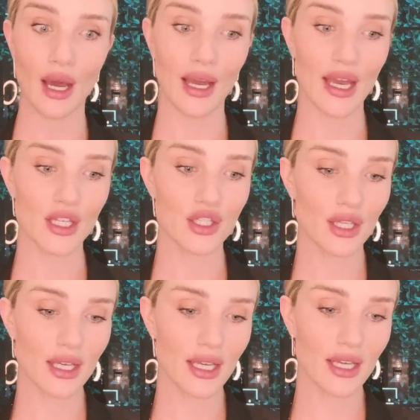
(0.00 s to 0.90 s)
I
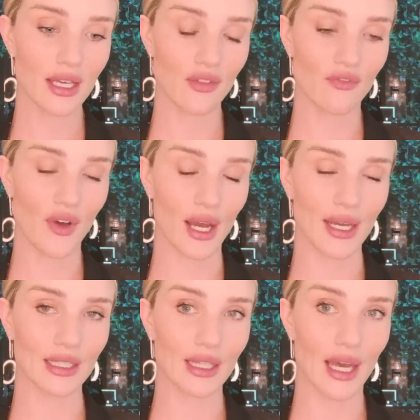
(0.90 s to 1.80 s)
actually
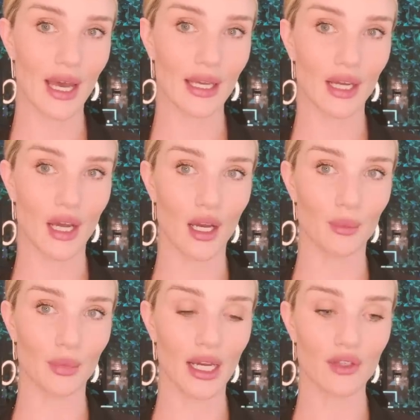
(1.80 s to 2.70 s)
find that
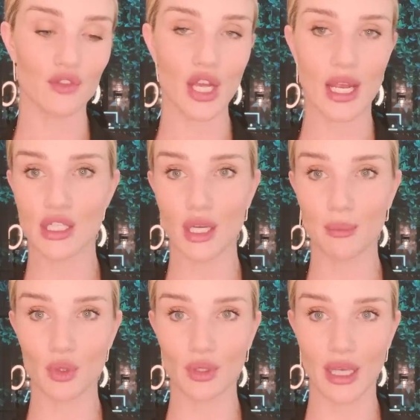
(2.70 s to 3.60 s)
kind of changing
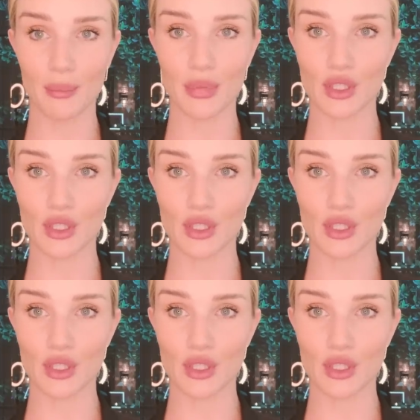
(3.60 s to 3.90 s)
up your lip